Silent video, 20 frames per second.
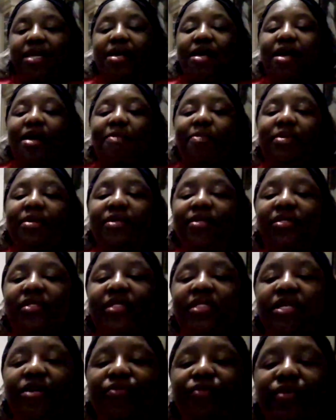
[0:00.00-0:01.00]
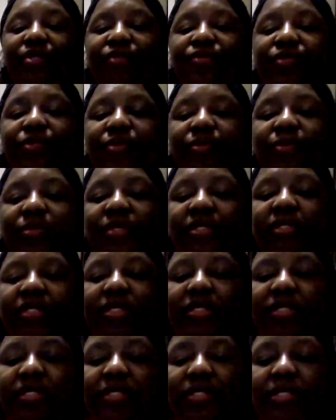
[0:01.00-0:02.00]
I put several different
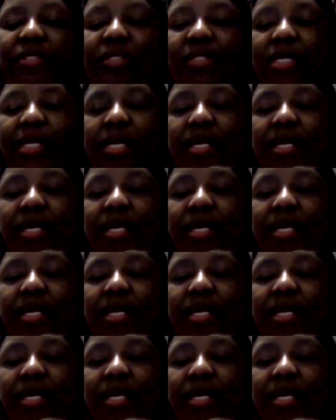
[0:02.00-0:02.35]
ones.